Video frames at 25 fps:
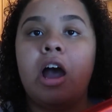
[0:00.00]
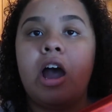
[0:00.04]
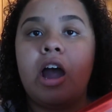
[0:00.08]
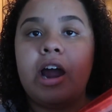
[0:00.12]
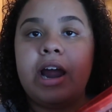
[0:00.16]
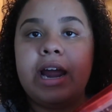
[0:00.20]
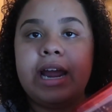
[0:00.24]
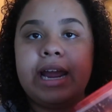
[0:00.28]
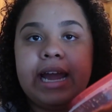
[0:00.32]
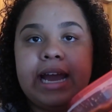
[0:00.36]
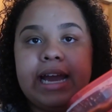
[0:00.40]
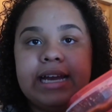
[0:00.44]
All
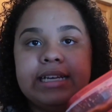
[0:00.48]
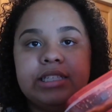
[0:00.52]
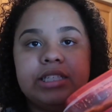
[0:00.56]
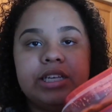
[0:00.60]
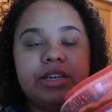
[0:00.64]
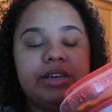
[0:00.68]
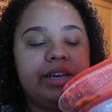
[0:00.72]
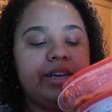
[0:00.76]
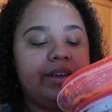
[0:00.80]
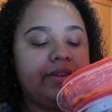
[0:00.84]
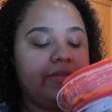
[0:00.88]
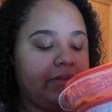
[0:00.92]
right guys, so
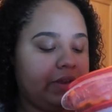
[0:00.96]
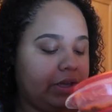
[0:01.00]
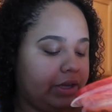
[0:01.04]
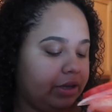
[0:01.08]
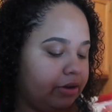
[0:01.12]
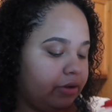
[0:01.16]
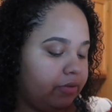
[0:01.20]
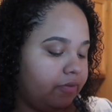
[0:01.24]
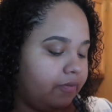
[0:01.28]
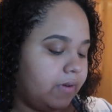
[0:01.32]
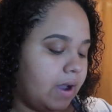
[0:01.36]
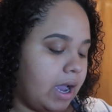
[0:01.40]
if
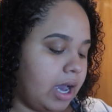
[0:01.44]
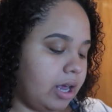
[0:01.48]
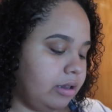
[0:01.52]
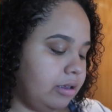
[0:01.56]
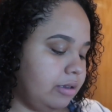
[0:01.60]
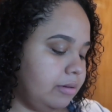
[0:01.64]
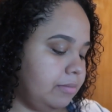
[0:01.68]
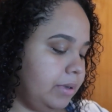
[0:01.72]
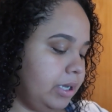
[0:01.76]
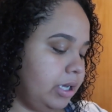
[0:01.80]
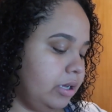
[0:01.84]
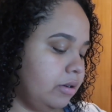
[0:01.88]
you
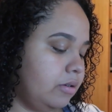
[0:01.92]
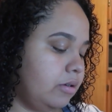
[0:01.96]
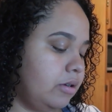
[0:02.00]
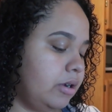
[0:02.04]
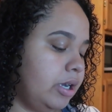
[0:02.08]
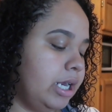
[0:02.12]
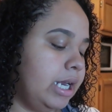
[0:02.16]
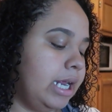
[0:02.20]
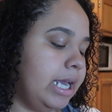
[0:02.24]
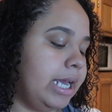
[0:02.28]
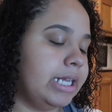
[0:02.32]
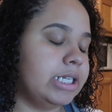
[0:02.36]
follow me
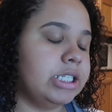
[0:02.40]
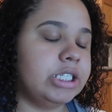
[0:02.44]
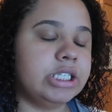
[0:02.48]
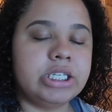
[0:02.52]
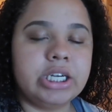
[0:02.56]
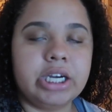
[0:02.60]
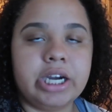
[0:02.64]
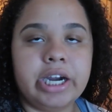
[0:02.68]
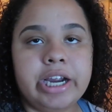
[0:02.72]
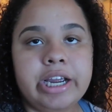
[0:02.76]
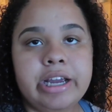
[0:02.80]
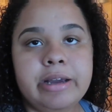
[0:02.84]
on
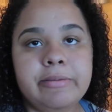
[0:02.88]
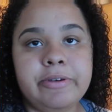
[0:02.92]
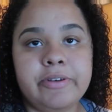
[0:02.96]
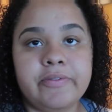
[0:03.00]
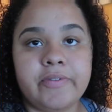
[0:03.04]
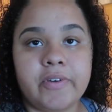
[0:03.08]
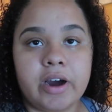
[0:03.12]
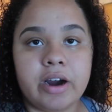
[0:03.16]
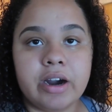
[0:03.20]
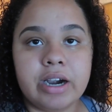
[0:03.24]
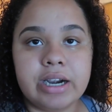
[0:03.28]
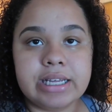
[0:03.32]
Instagram,
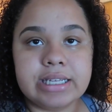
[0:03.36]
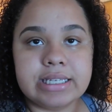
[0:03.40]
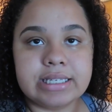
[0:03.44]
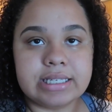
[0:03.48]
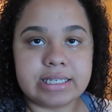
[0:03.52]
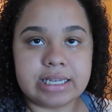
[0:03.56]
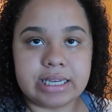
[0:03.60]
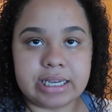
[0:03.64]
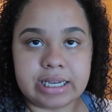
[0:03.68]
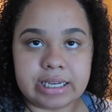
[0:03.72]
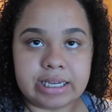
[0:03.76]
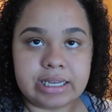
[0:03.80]
you've already
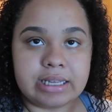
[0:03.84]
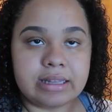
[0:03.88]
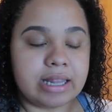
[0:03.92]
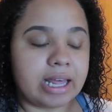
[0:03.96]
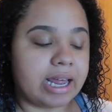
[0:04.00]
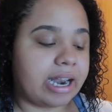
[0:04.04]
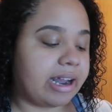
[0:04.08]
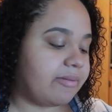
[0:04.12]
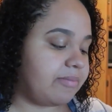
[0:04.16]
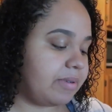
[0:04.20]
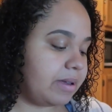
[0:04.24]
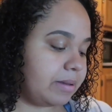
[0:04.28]
seen
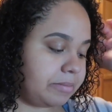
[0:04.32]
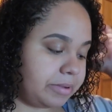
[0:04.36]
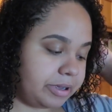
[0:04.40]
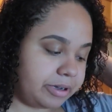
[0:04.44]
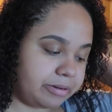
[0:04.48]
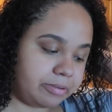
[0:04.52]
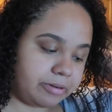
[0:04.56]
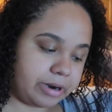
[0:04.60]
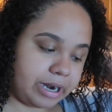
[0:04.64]
that I've been meal